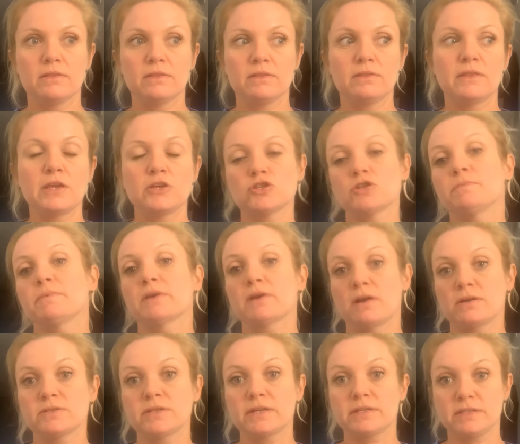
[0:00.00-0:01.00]
they should be
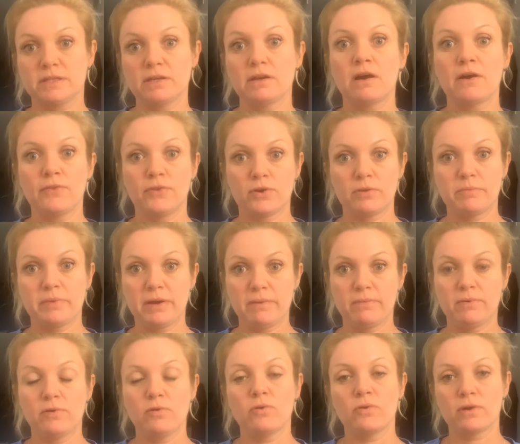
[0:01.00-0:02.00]
contacting other
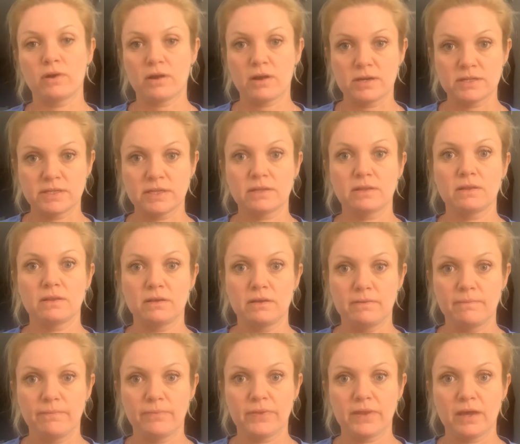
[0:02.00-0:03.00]
people or contacting
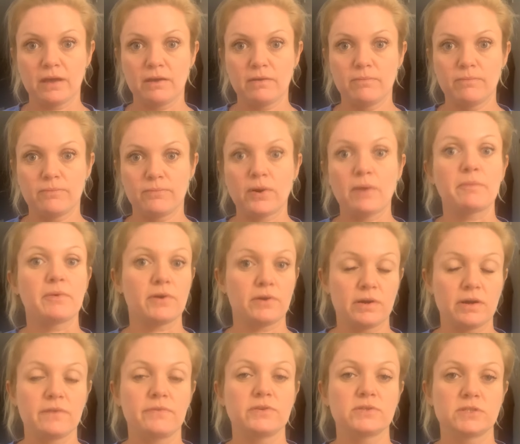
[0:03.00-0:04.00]
the primary
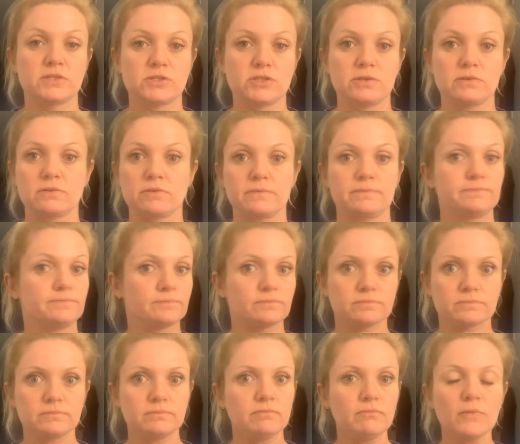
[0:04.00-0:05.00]
care physician, or
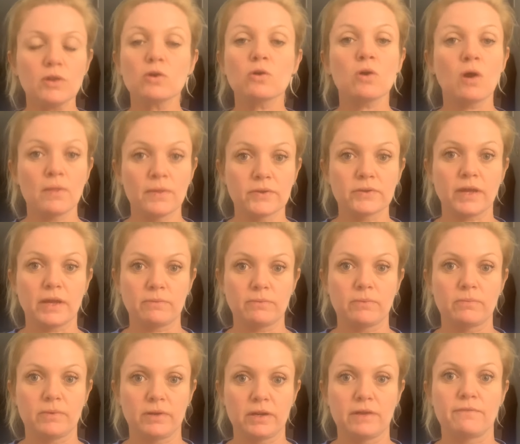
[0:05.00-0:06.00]
calling
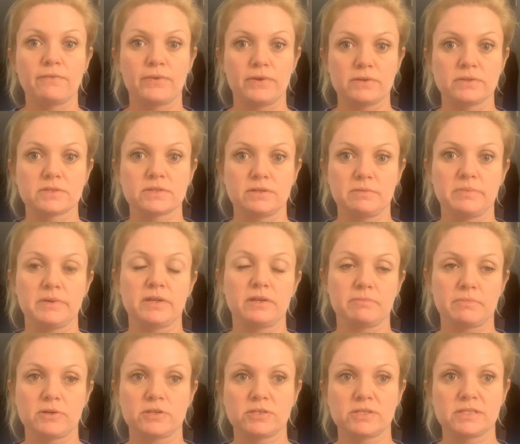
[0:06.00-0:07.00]
911 if there is going to be an
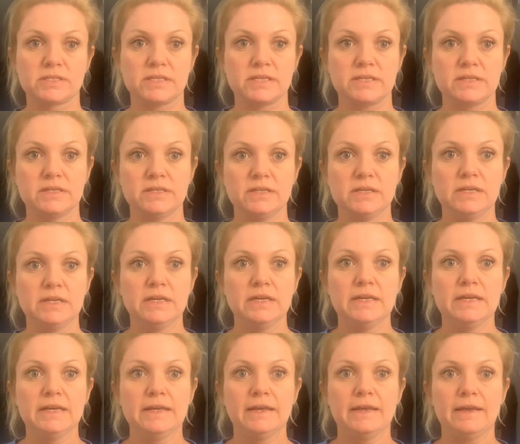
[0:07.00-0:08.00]
emergency.
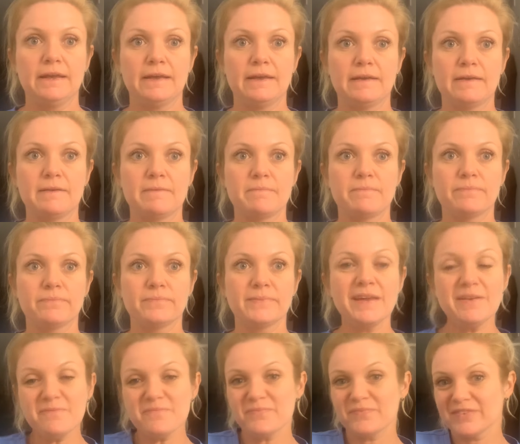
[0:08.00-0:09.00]

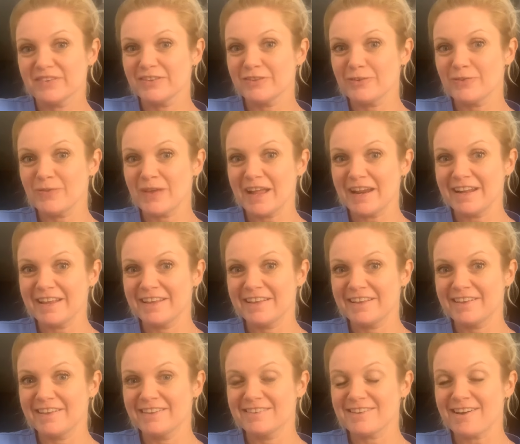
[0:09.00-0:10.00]
Yeah, so that
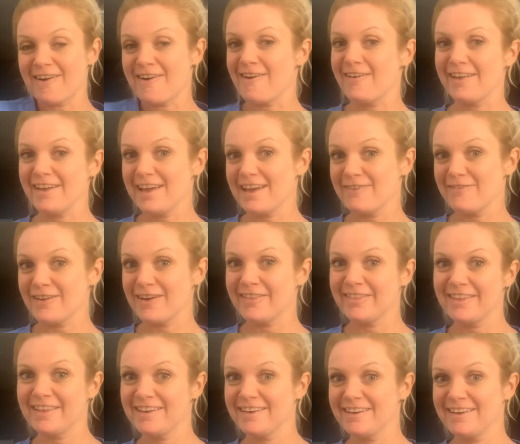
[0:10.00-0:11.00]
is all I have
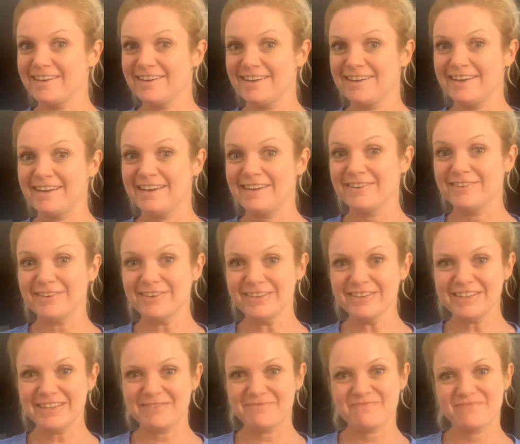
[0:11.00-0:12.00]
on the hiatal
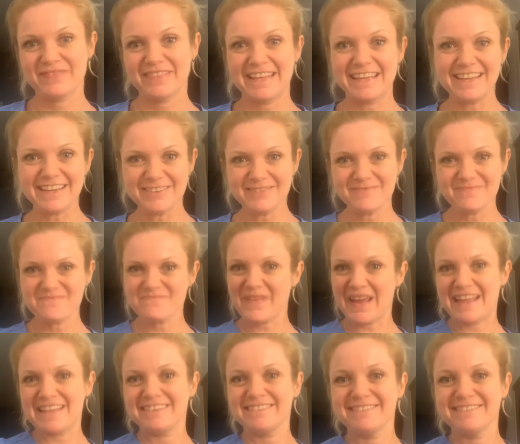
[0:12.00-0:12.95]
hernia. Thank you. Bye.